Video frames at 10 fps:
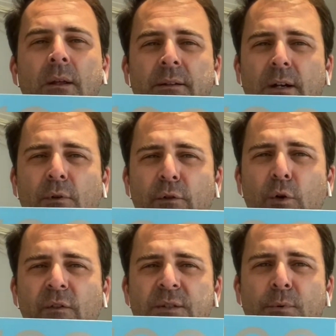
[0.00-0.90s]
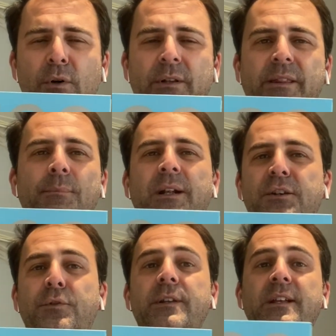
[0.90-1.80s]
did a review of his book, The Money
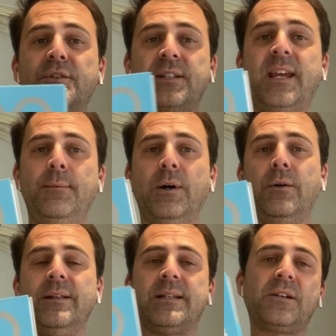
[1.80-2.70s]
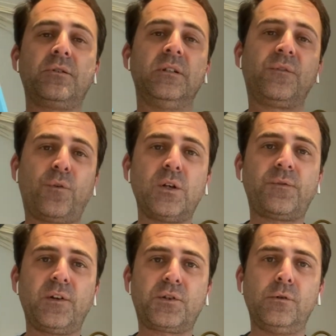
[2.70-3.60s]
Tree, that just came out. It's actually his first
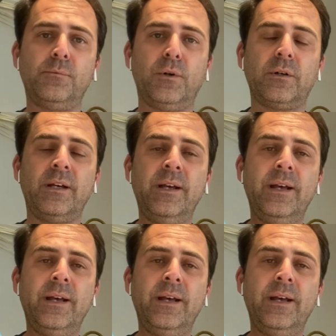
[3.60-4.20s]
fictional book.